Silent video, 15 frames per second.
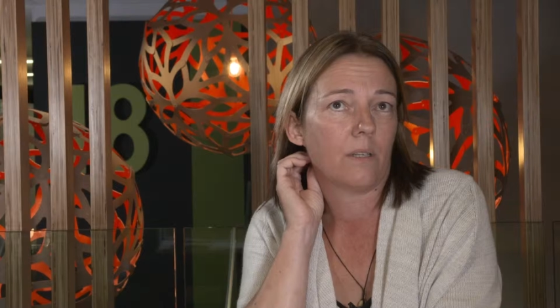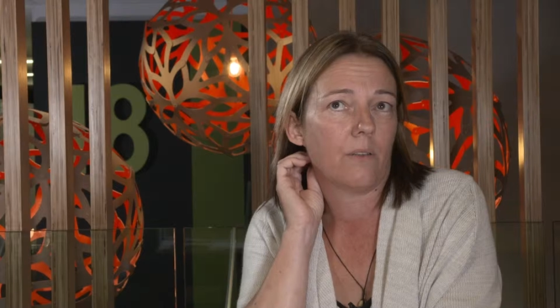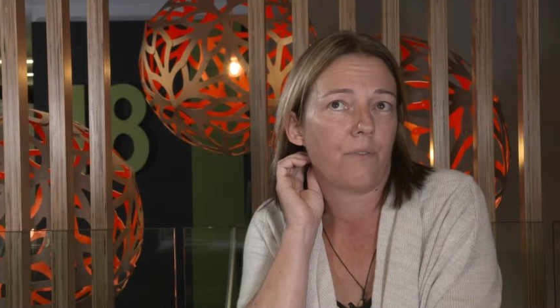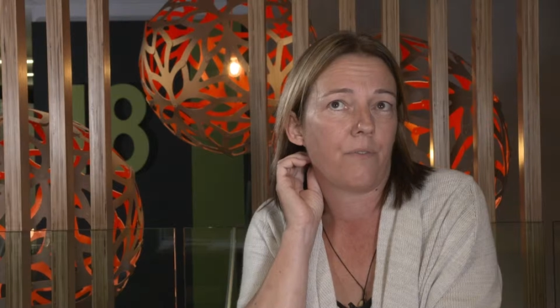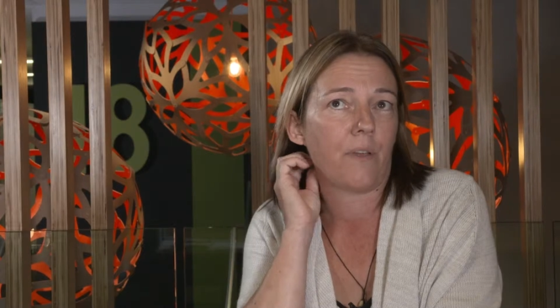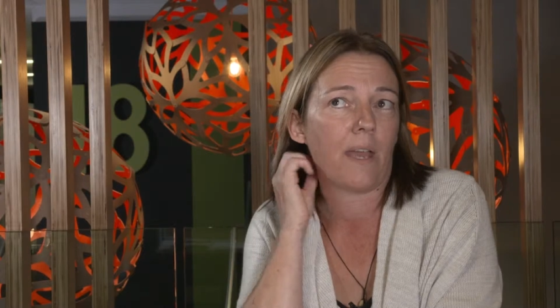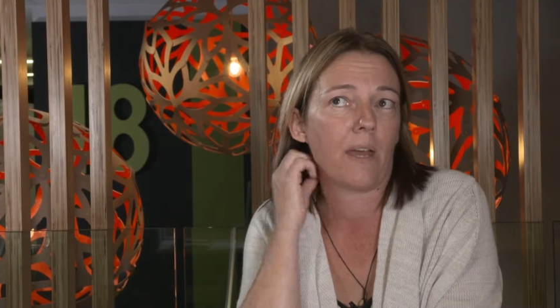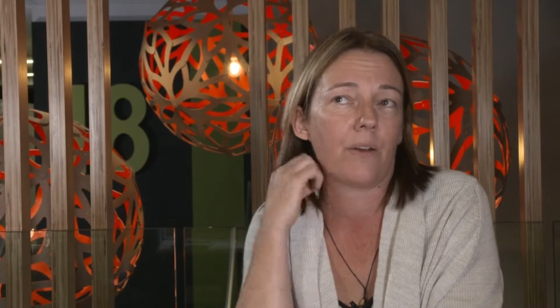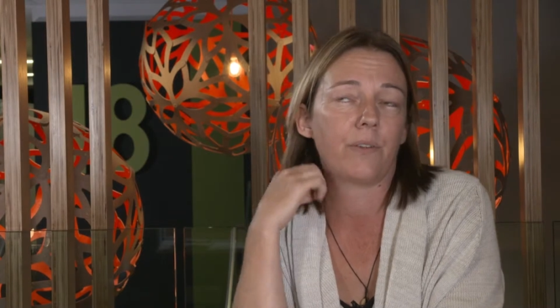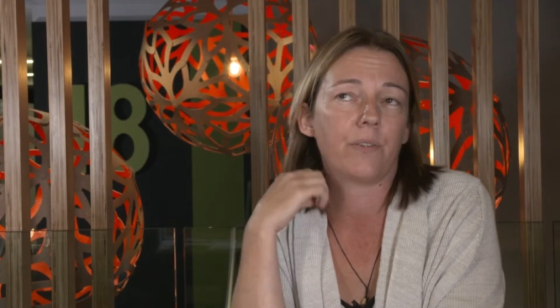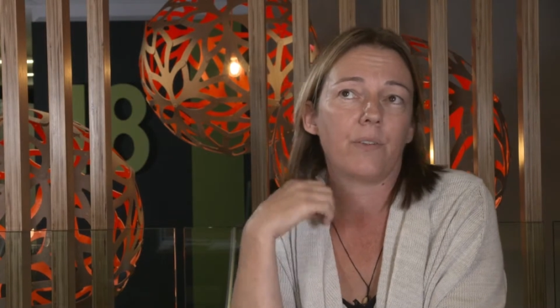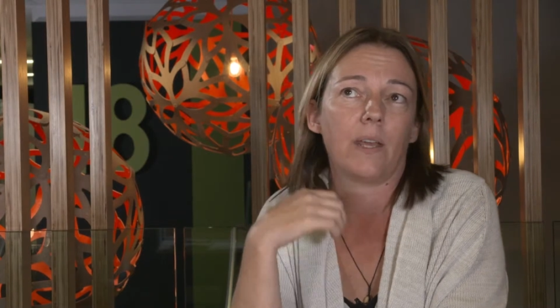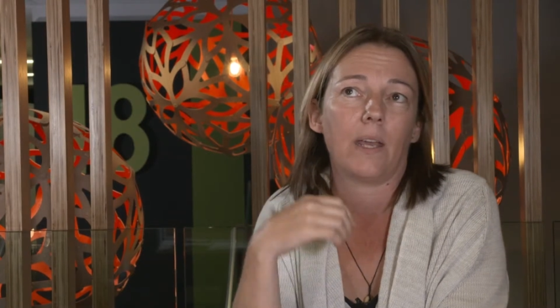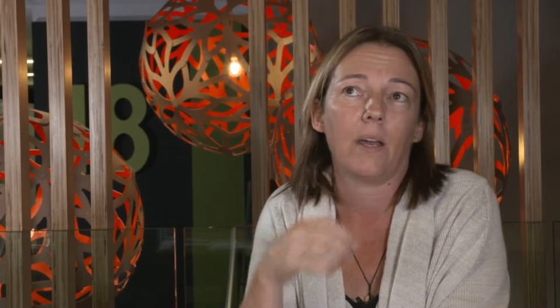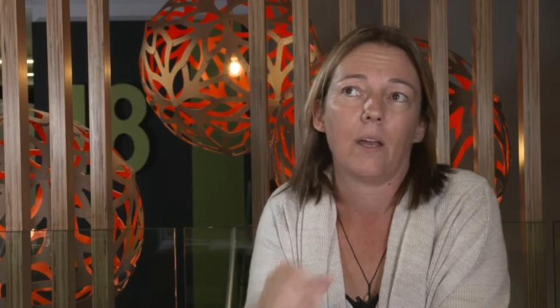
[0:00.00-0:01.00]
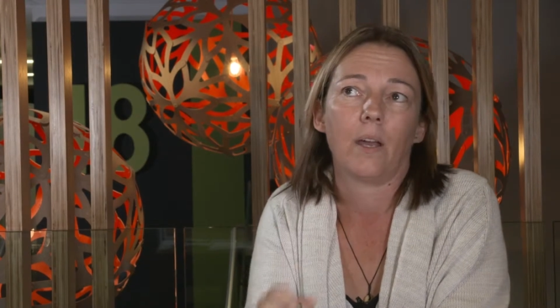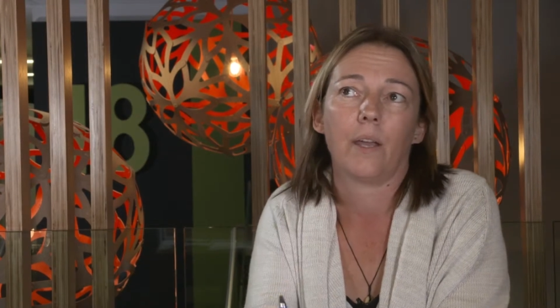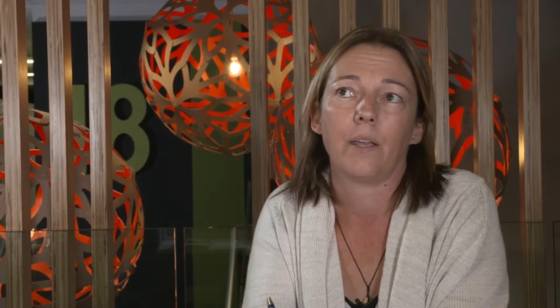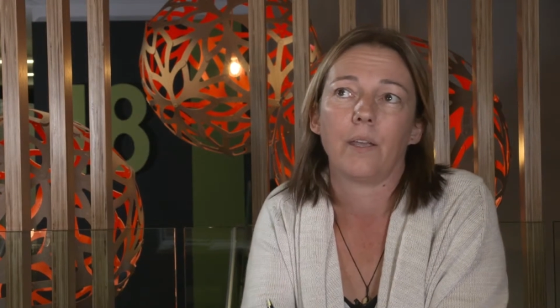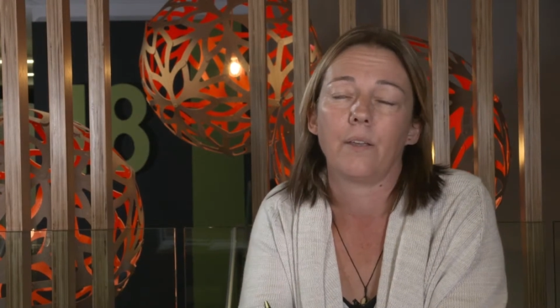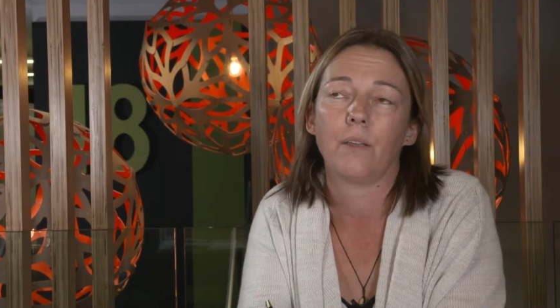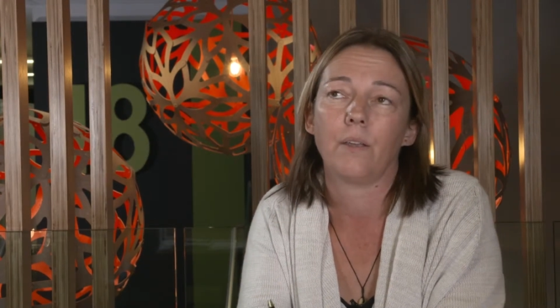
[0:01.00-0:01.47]
found that
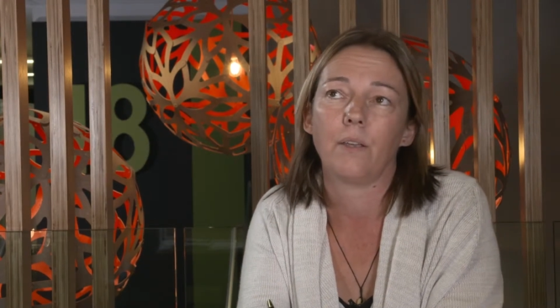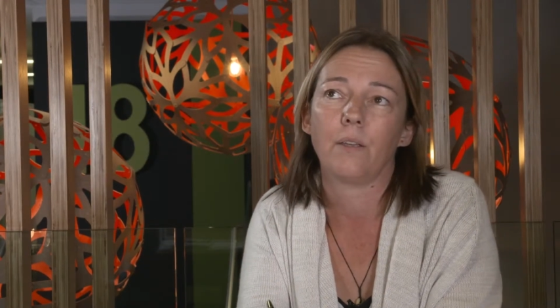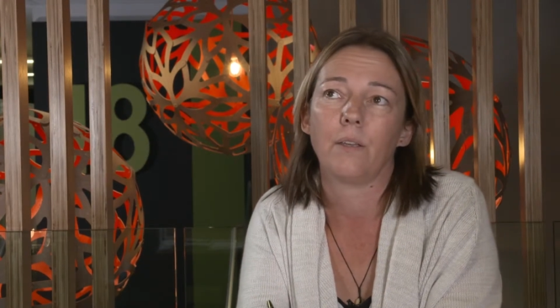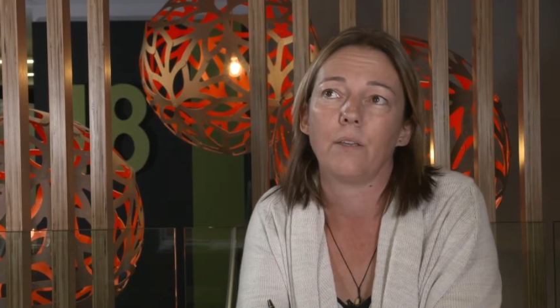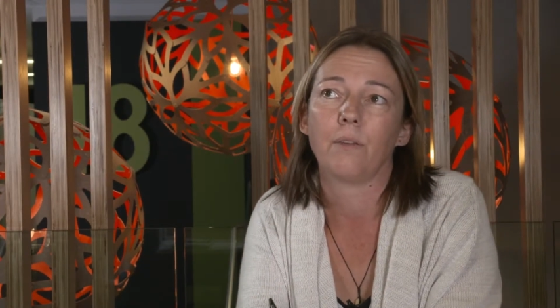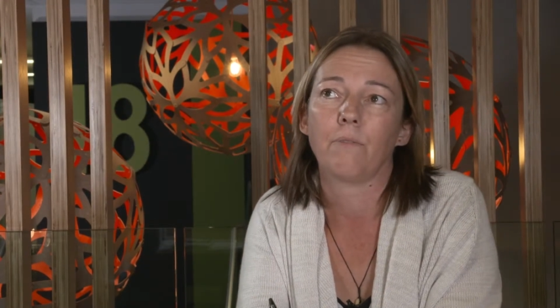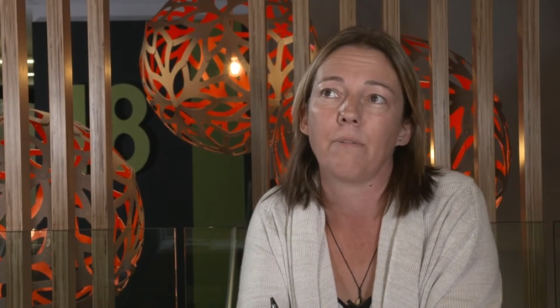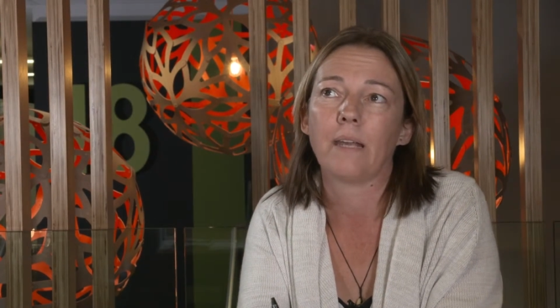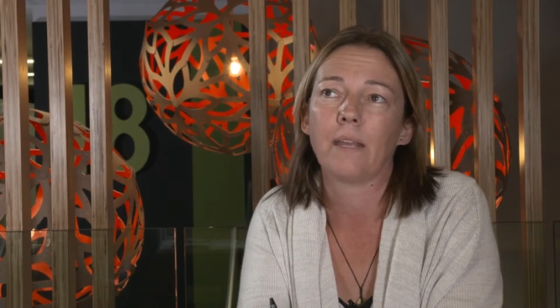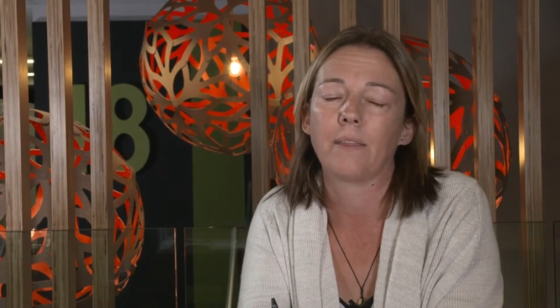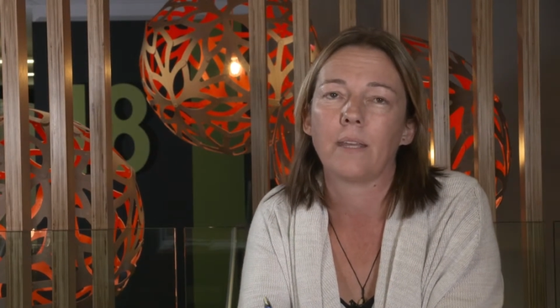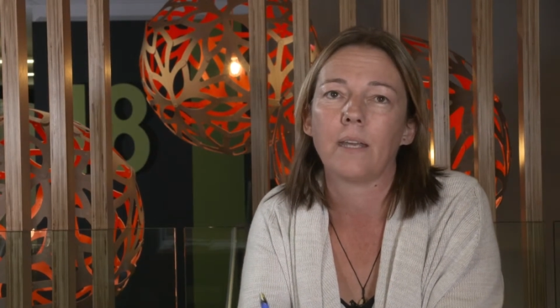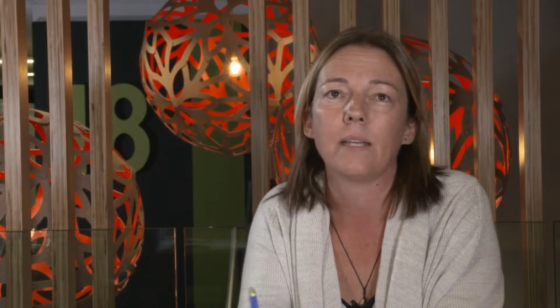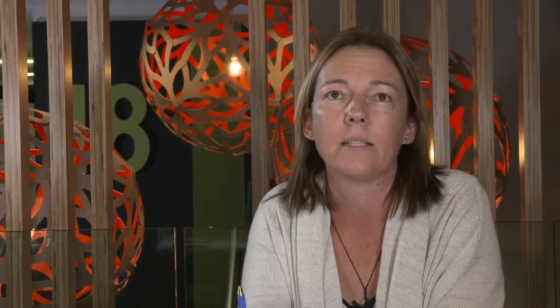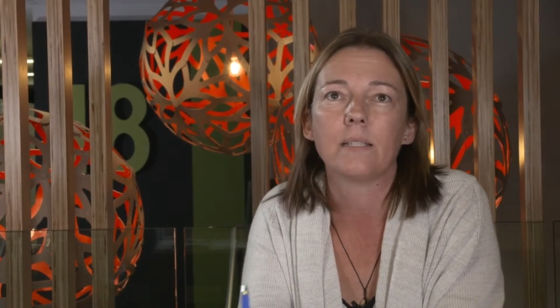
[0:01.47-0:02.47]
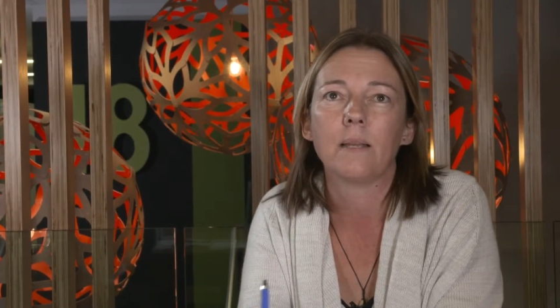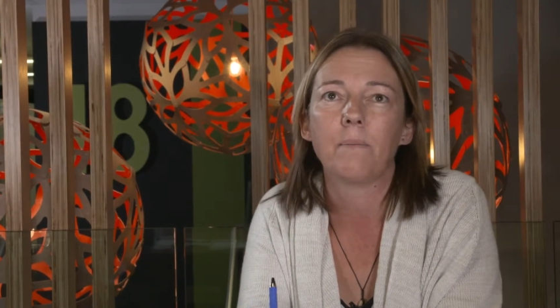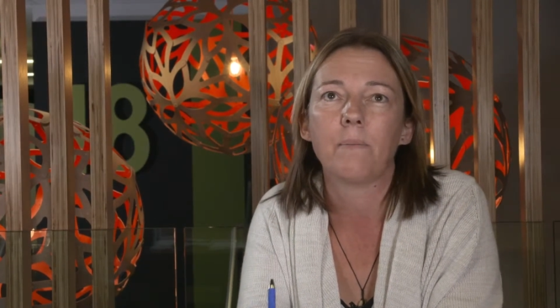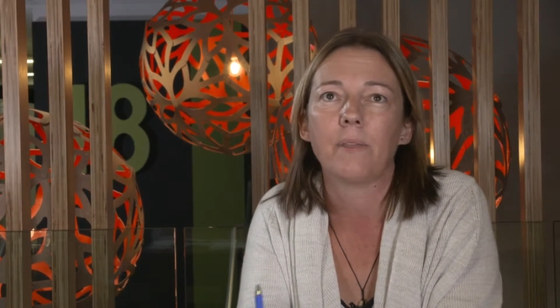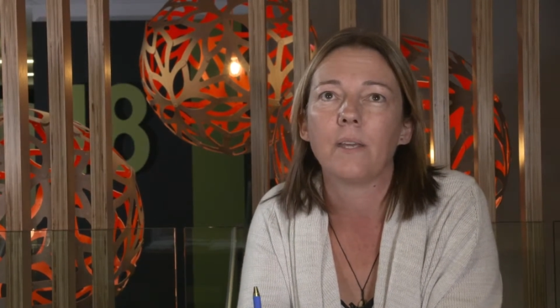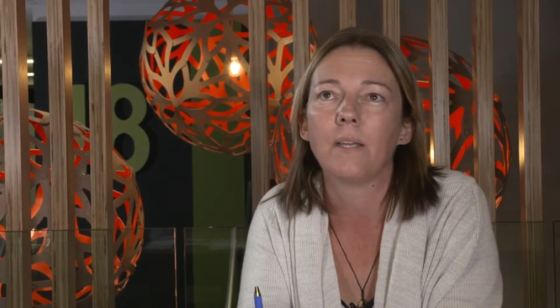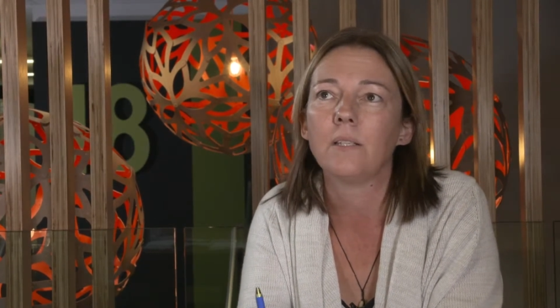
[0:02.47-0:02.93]
you rethink
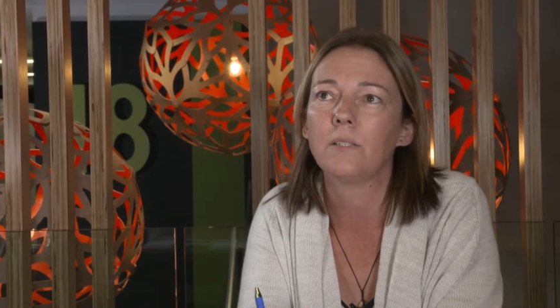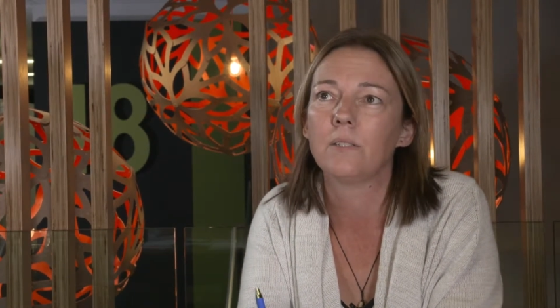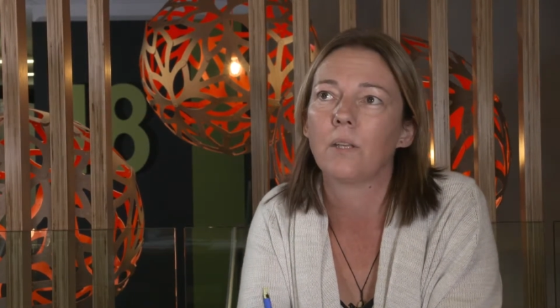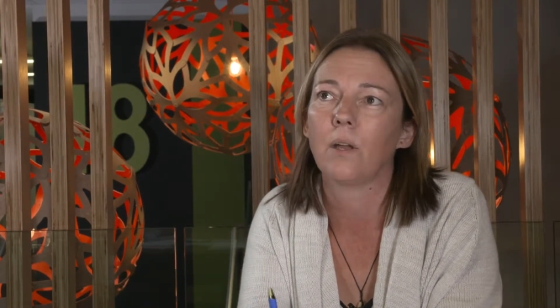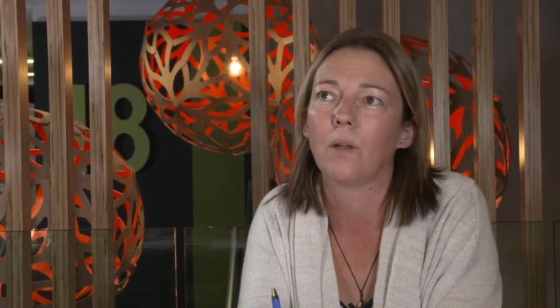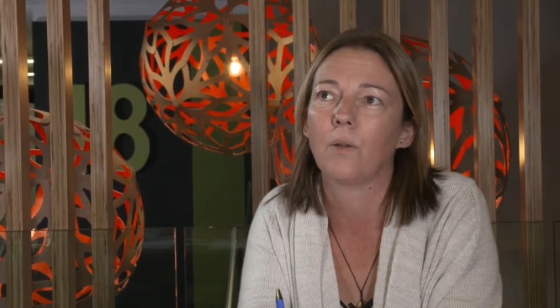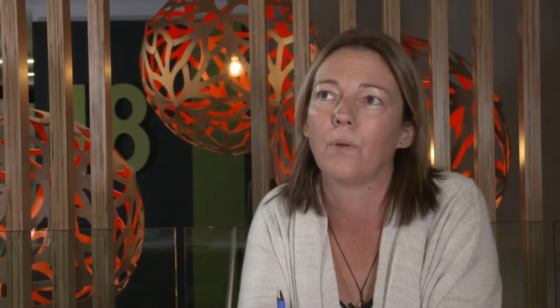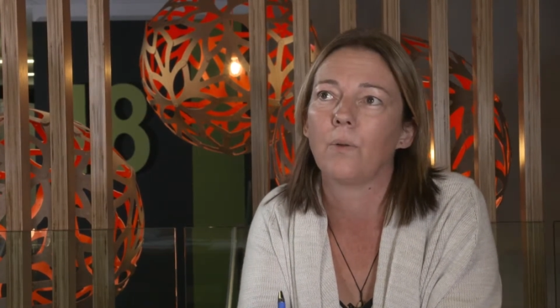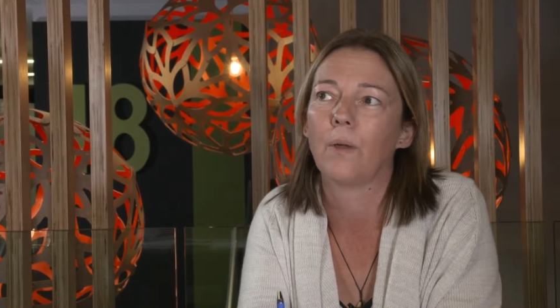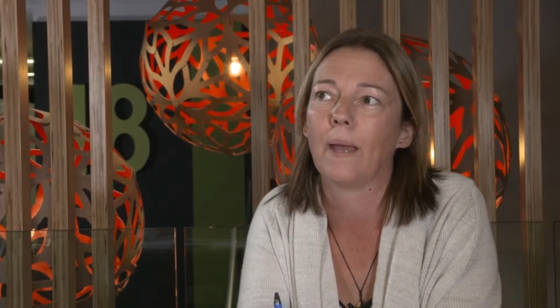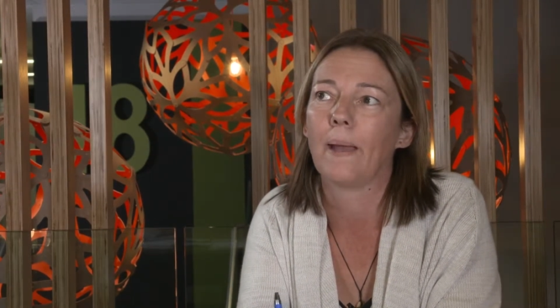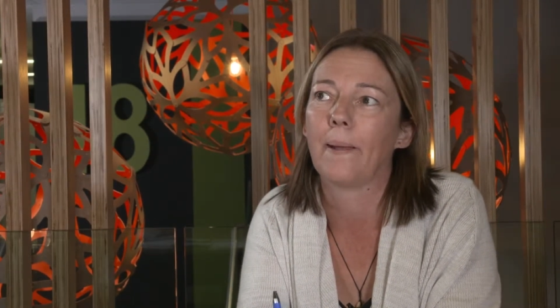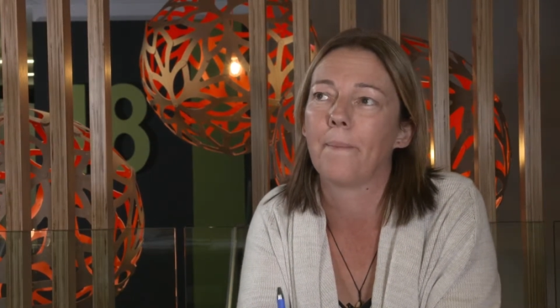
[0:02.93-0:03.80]
some things. So